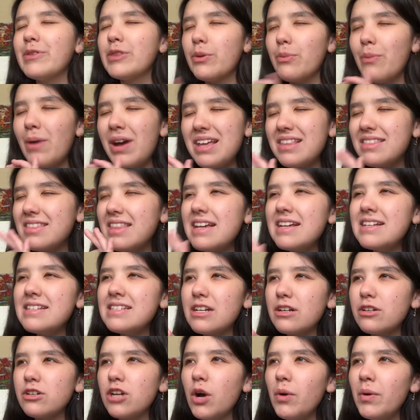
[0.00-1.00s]
the way things
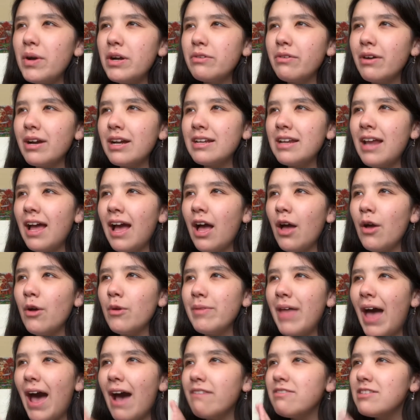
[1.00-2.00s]
are going right now,
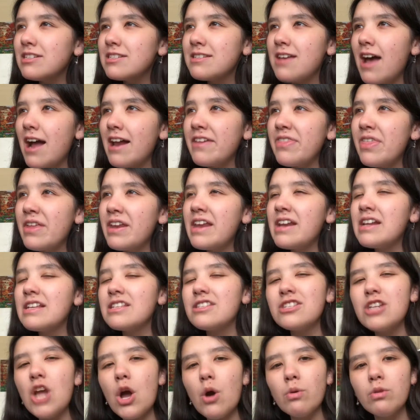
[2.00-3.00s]
I've decided that it is
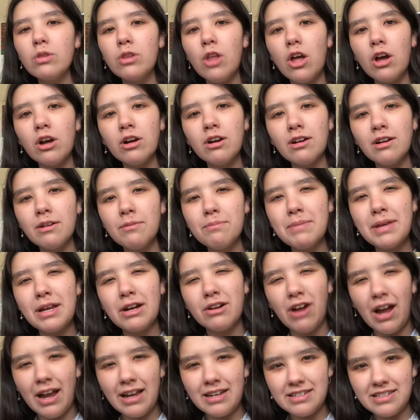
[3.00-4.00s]
no longer a
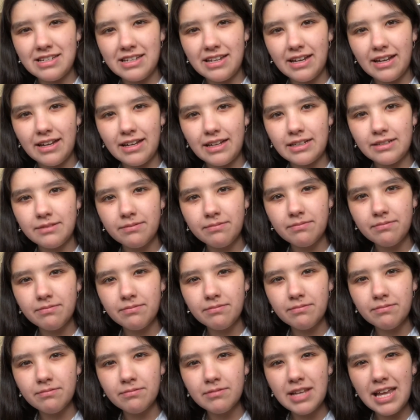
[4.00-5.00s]
mere idea.
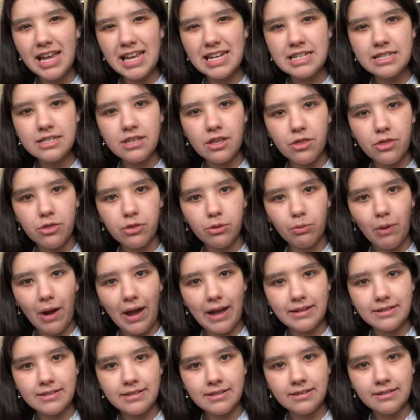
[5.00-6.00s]
It is a
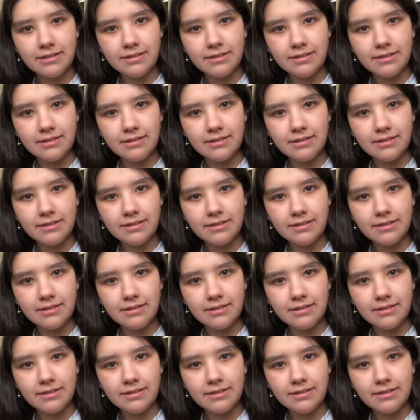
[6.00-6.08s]
threat.